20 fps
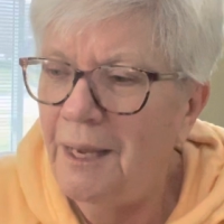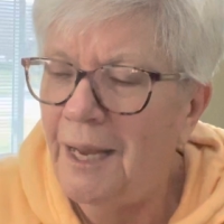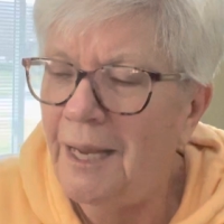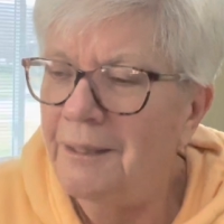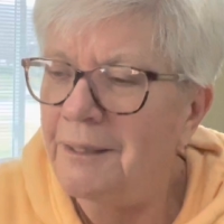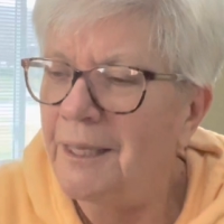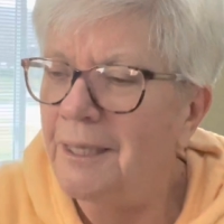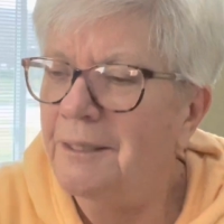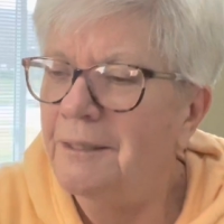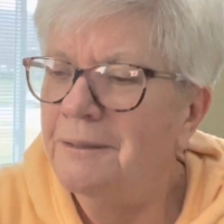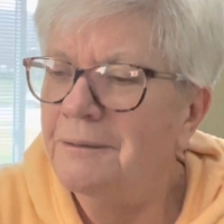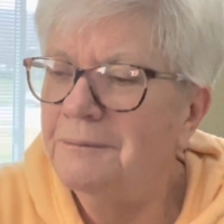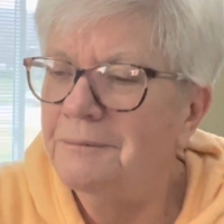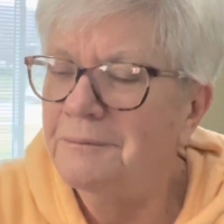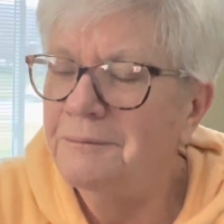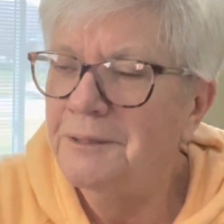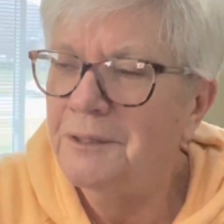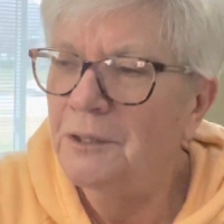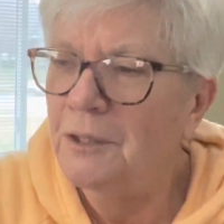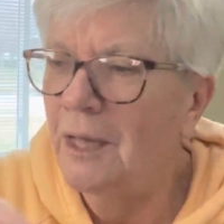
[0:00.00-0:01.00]
and then
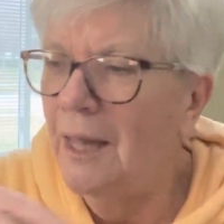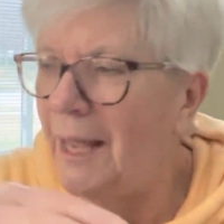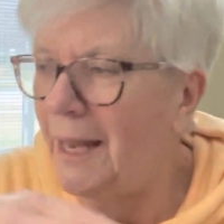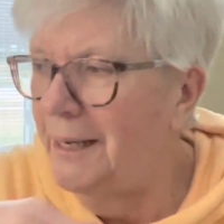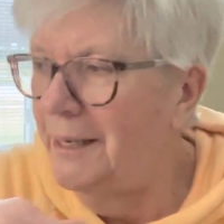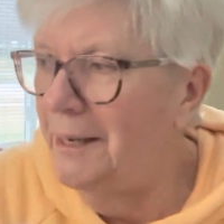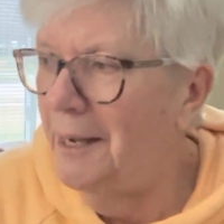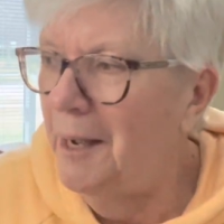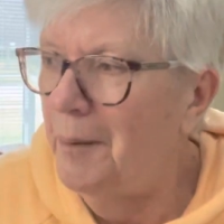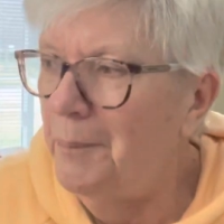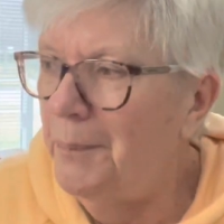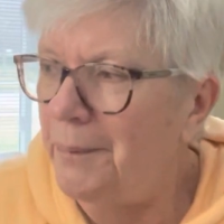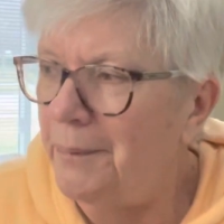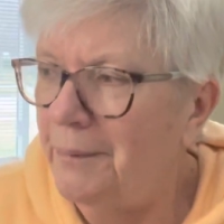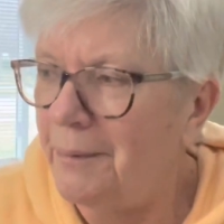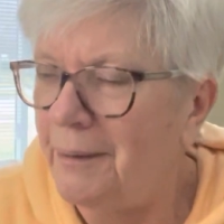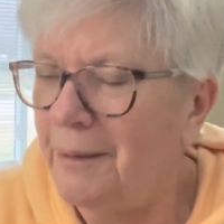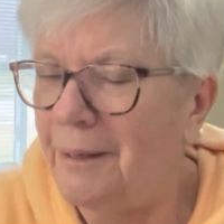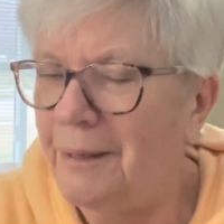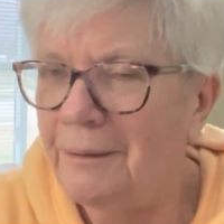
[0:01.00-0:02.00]
you'd line up,
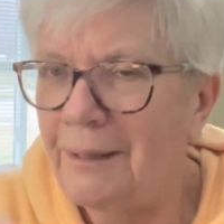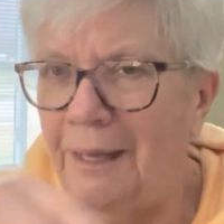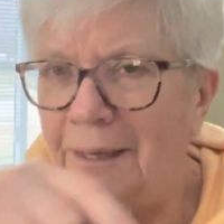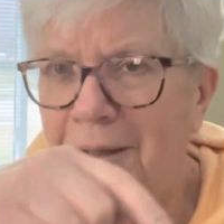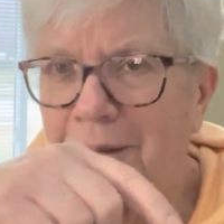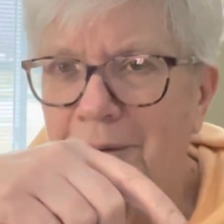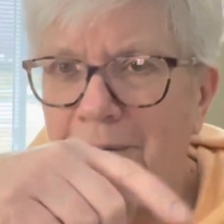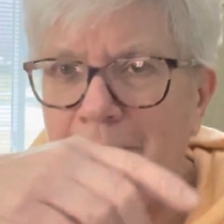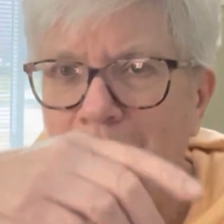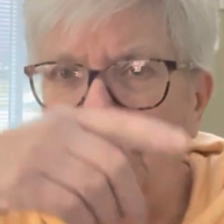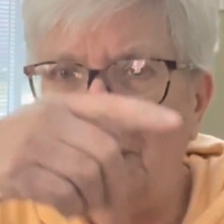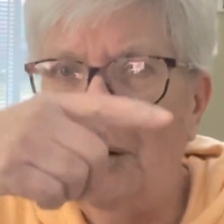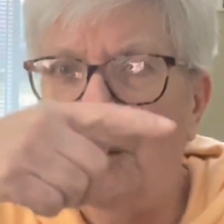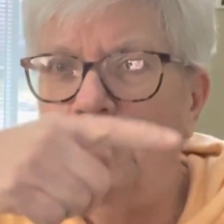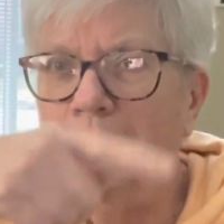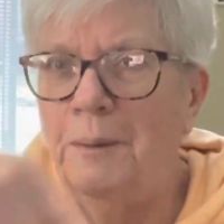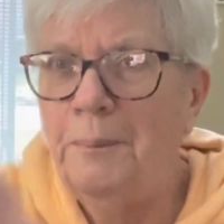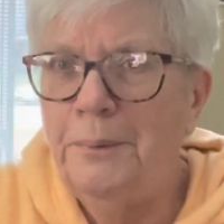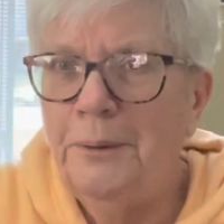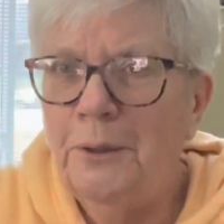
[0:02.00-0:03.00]
like you'd
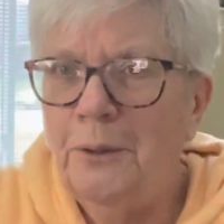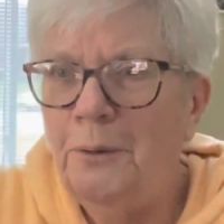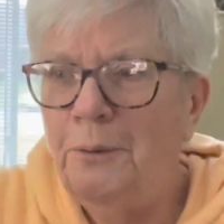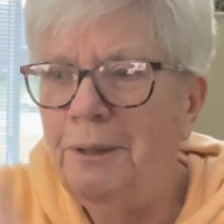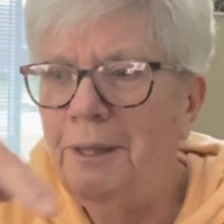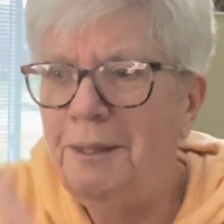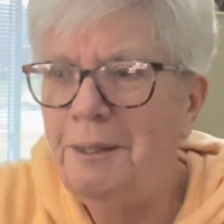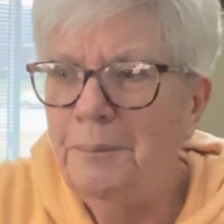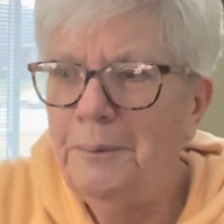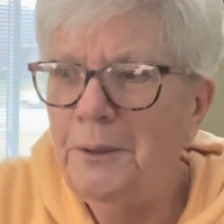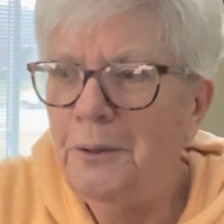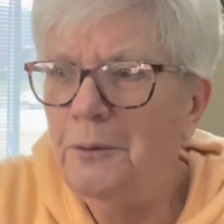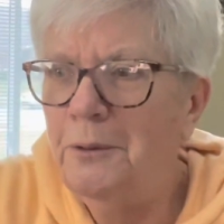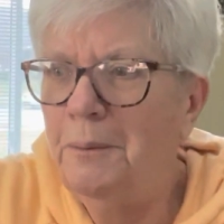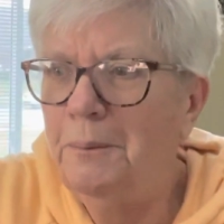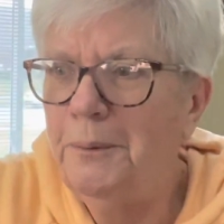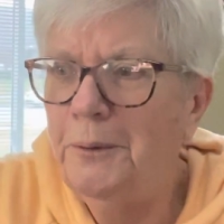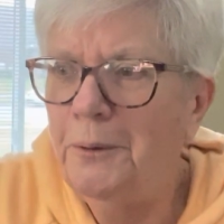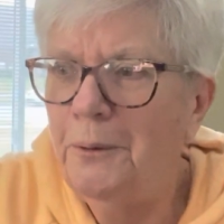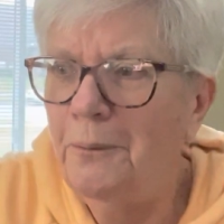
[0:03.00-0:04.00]
go in the pew, and then the
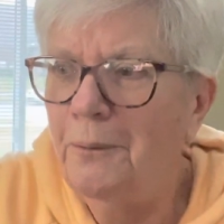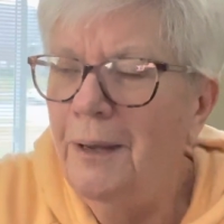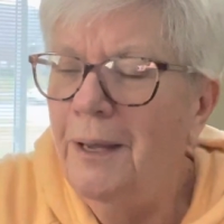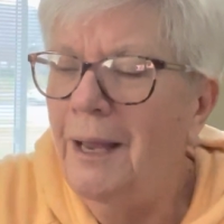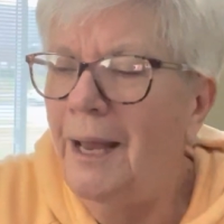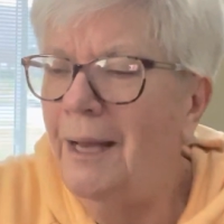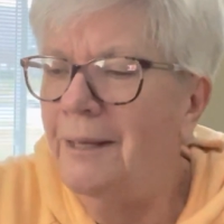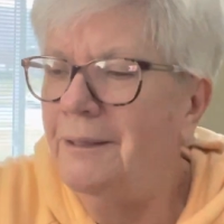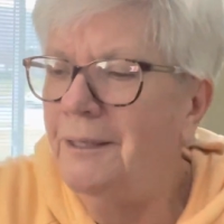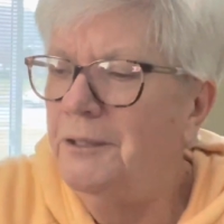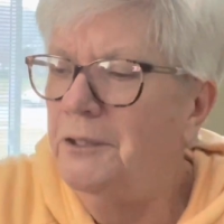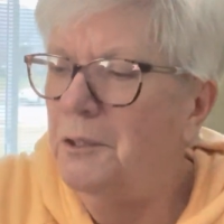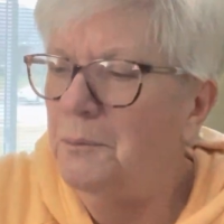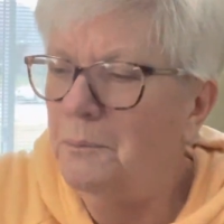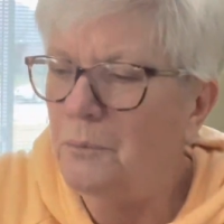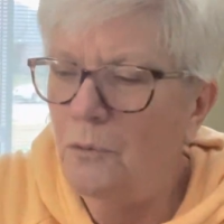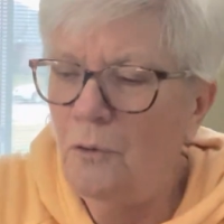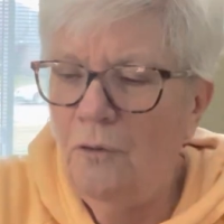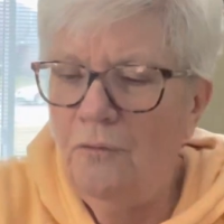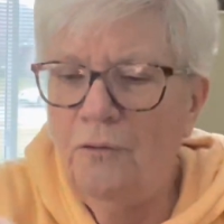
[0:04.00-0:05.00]
pew, and then
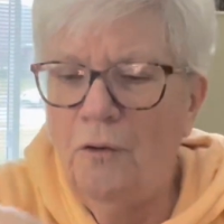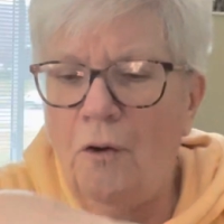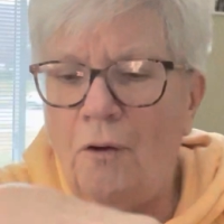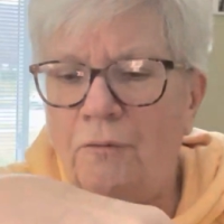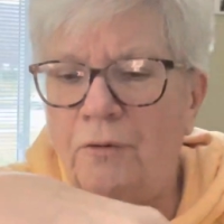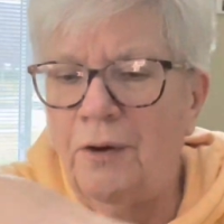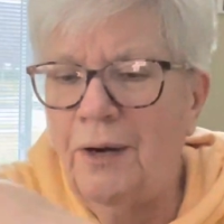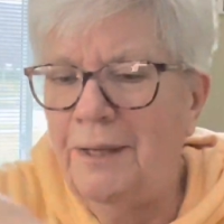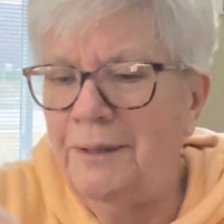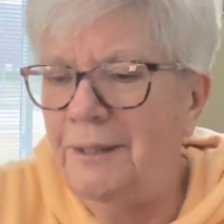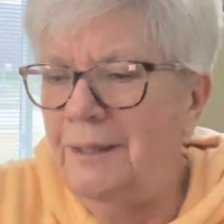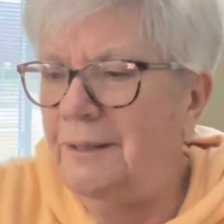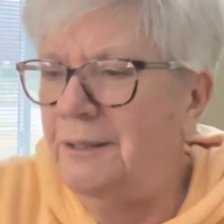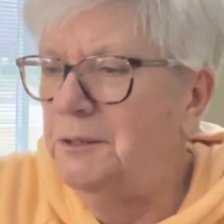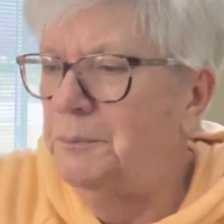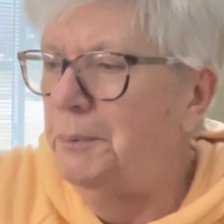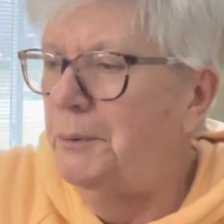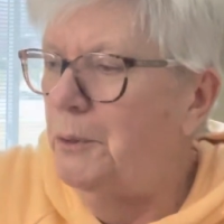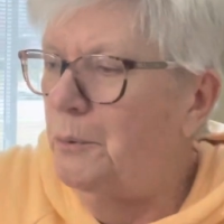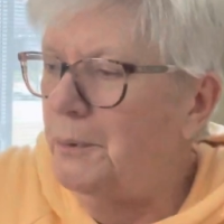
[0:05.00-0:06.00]
you'd move over, and then
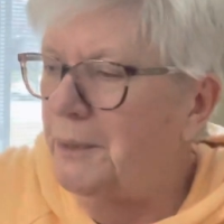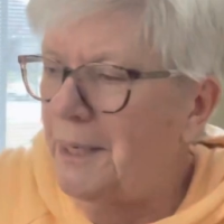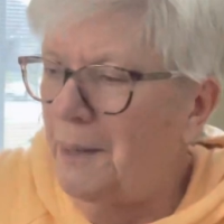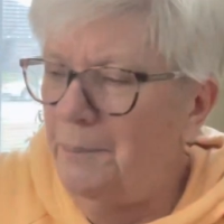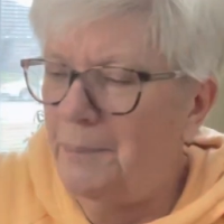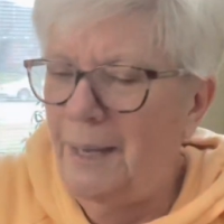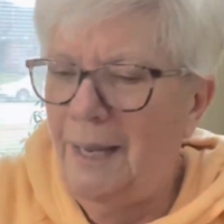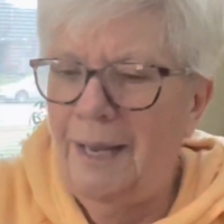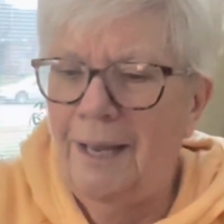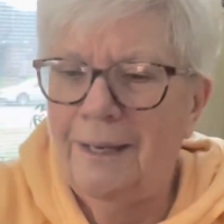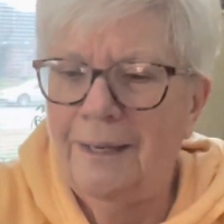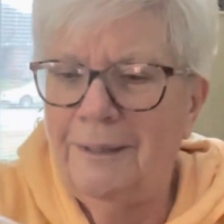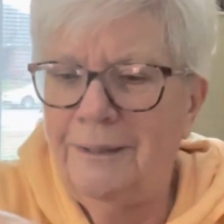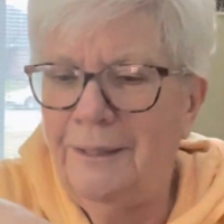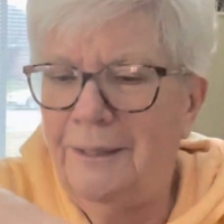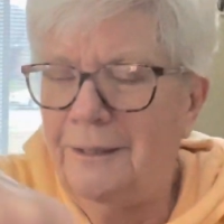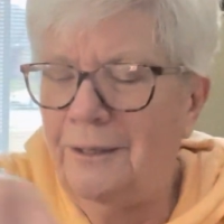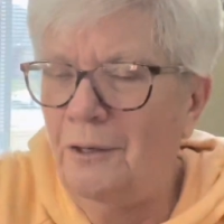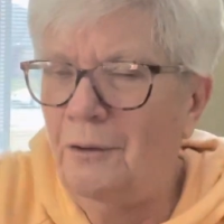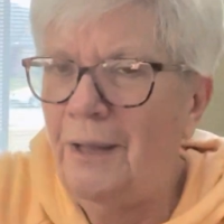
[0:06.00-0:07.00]
this pew would come back, and
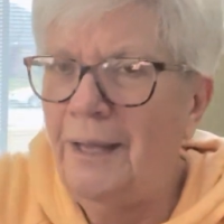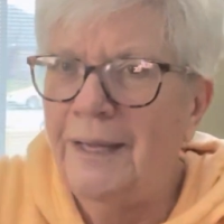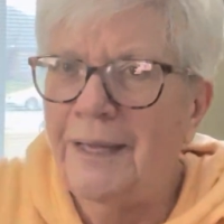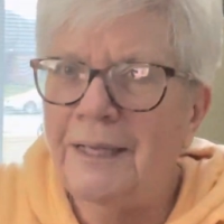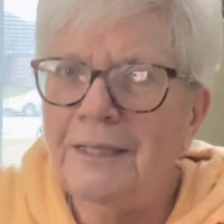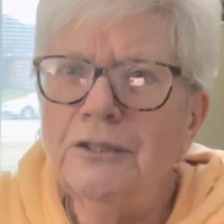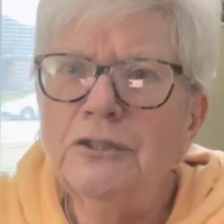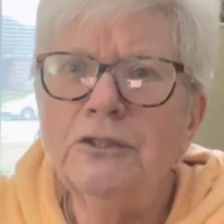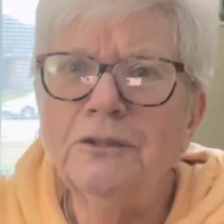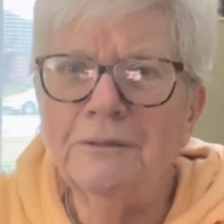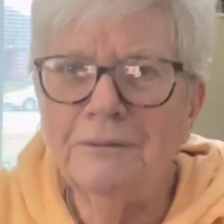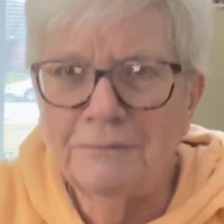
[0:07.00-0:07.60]
then, you know, like in a